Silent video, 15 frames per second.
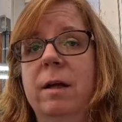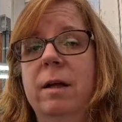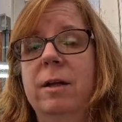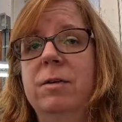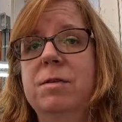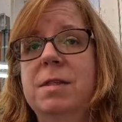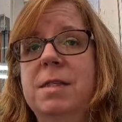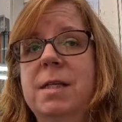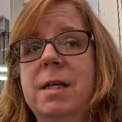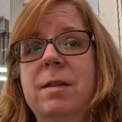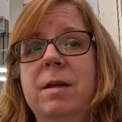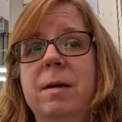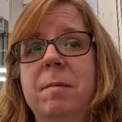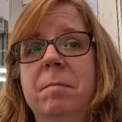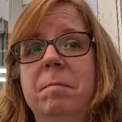You'll see
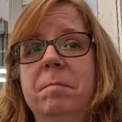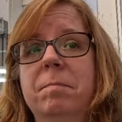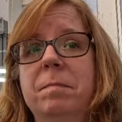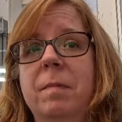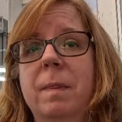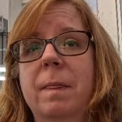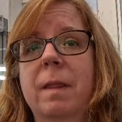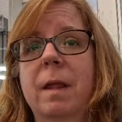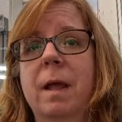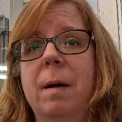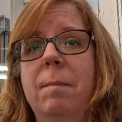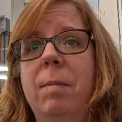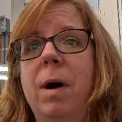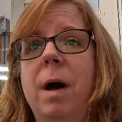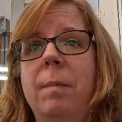them
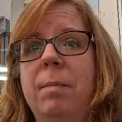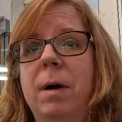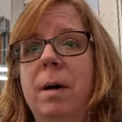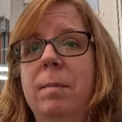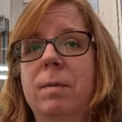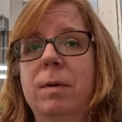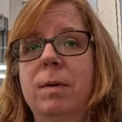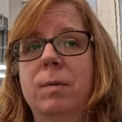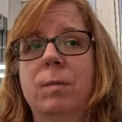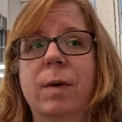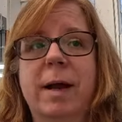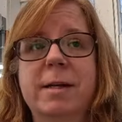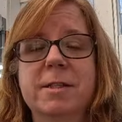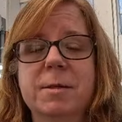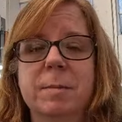pop up
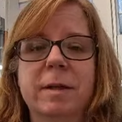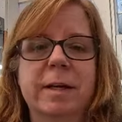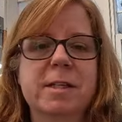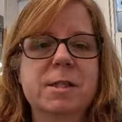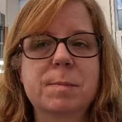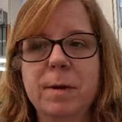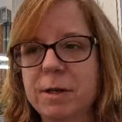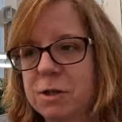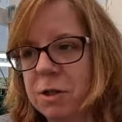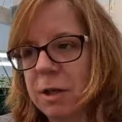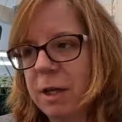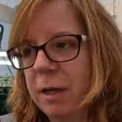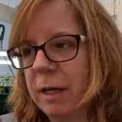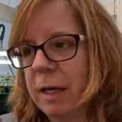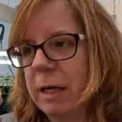randomly,
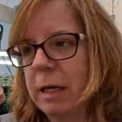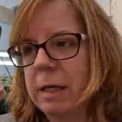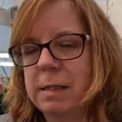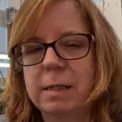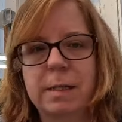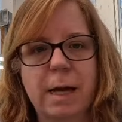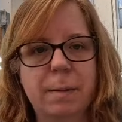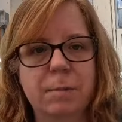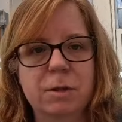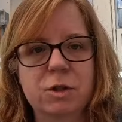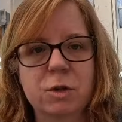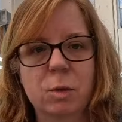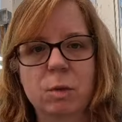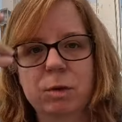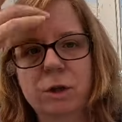especially in
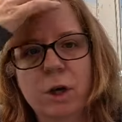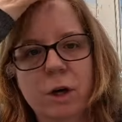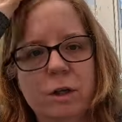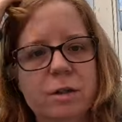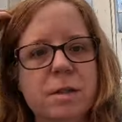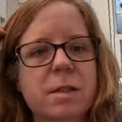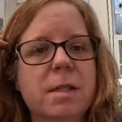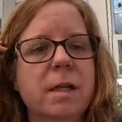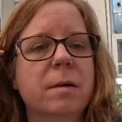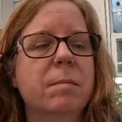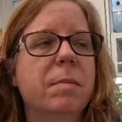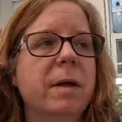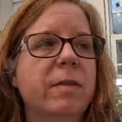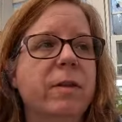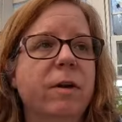established old gardens that have
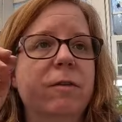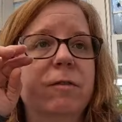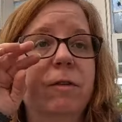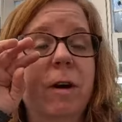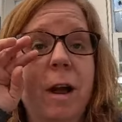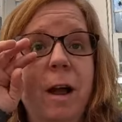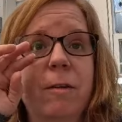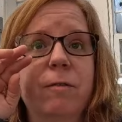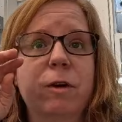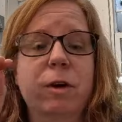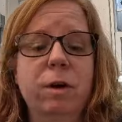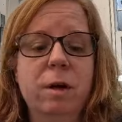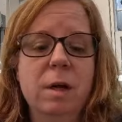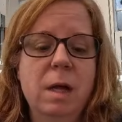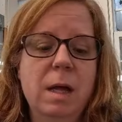been there forever.